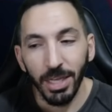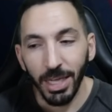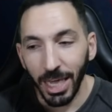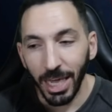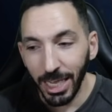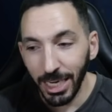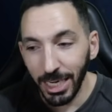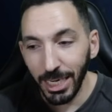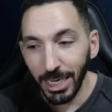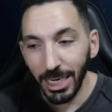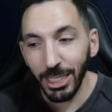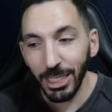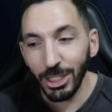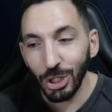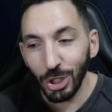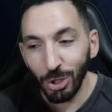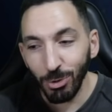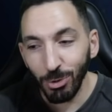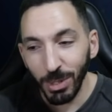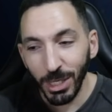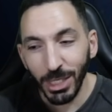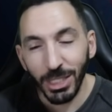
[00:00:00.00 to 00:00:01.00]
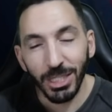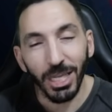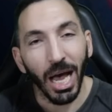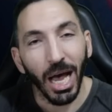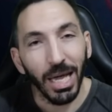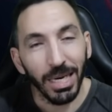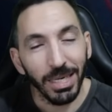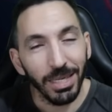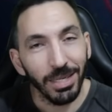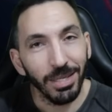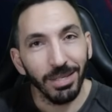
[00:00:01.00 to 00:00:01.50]
it needs to be
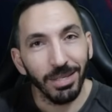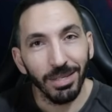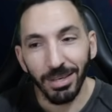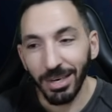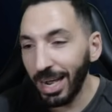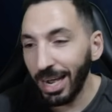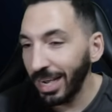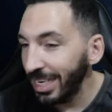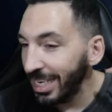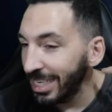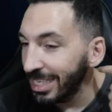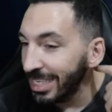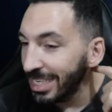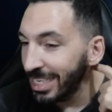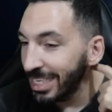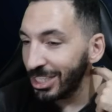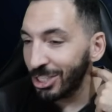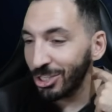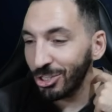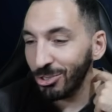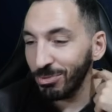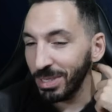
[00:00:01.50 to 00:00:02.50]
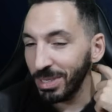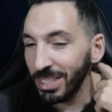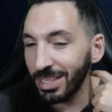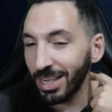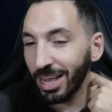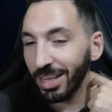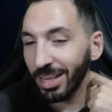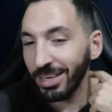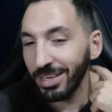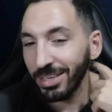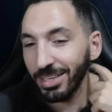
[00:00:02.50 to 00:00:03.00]
done, all right? It needs to be
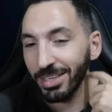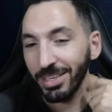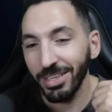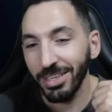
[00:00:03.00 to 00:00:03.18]
done